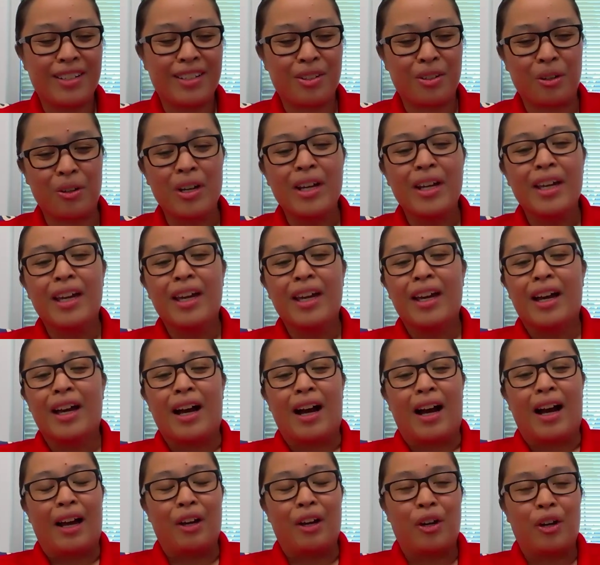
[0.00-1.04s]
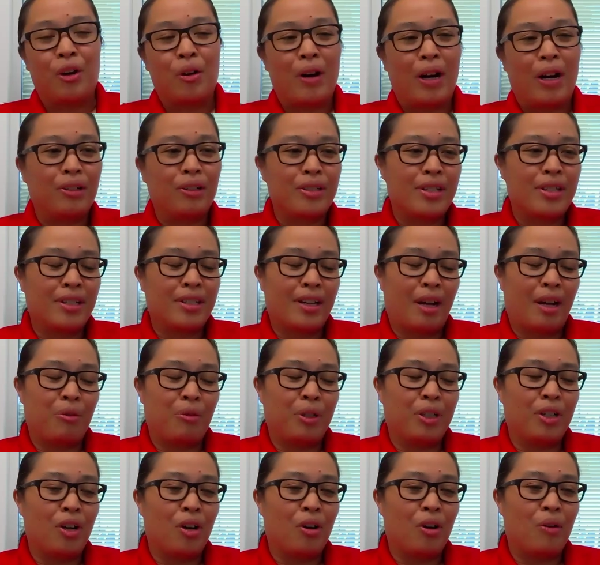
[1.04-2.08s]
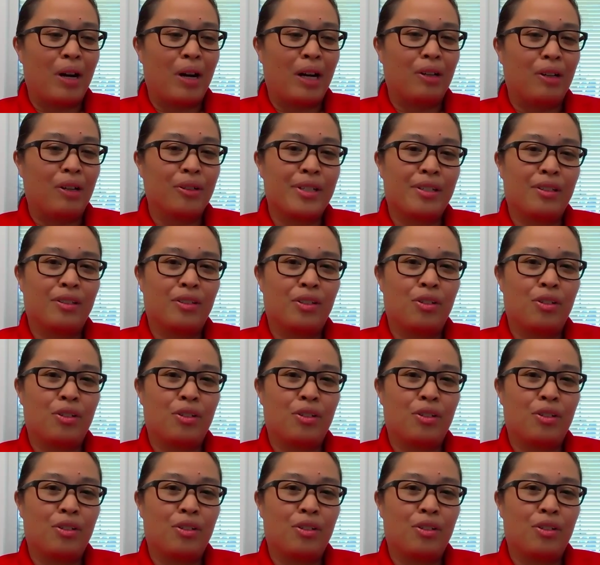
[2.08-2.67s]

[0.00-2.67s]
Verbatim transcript: So I go out, I would go out